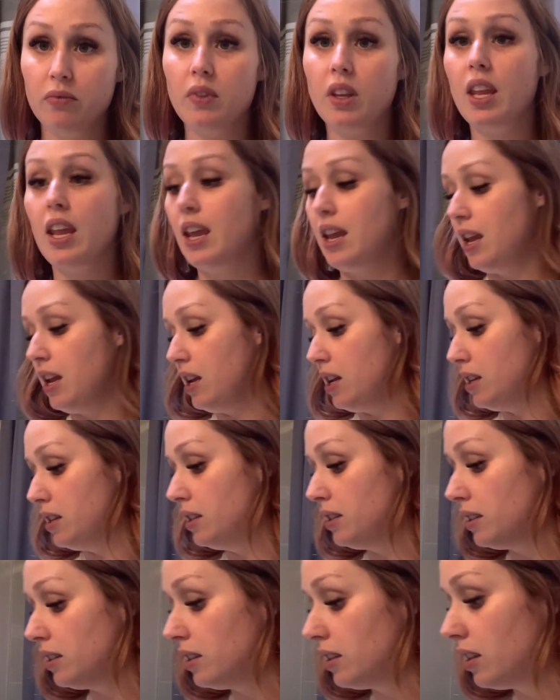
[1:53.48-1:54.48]

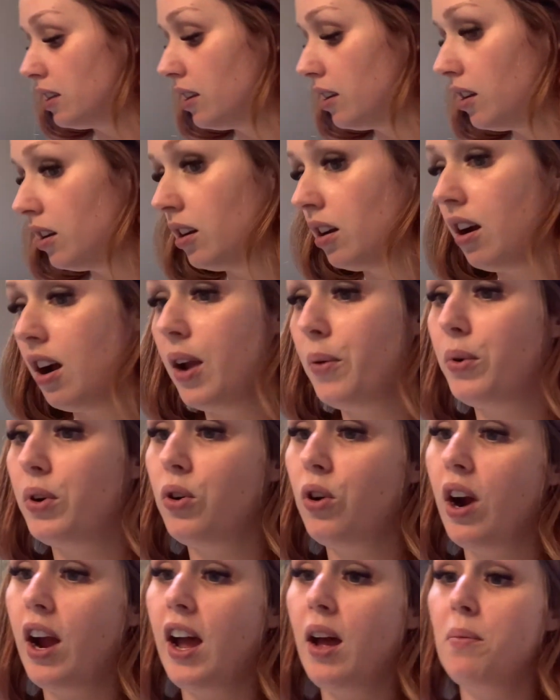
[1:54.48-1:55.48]
is I would
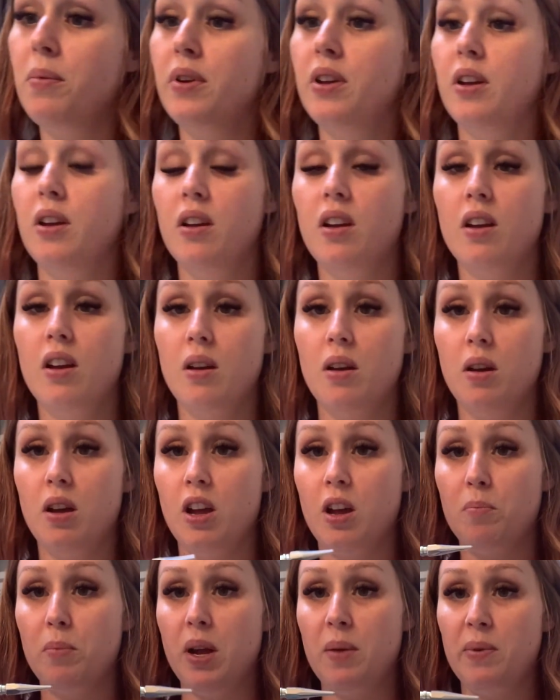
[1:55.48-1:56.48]
grab
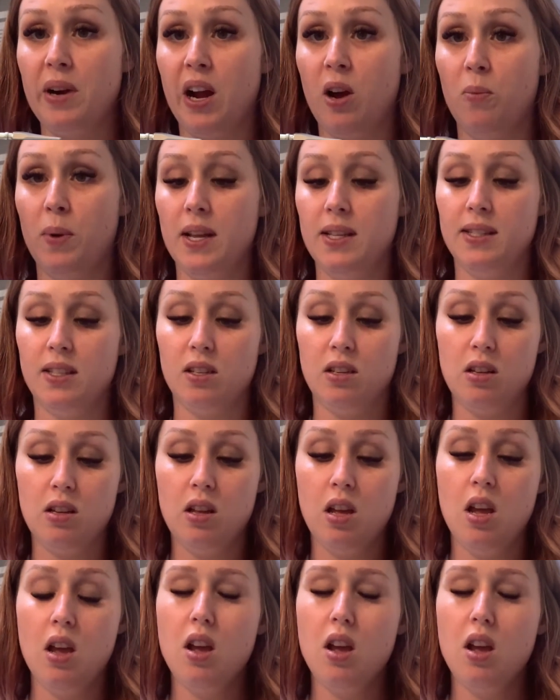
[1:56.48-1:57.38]
my brow pencil,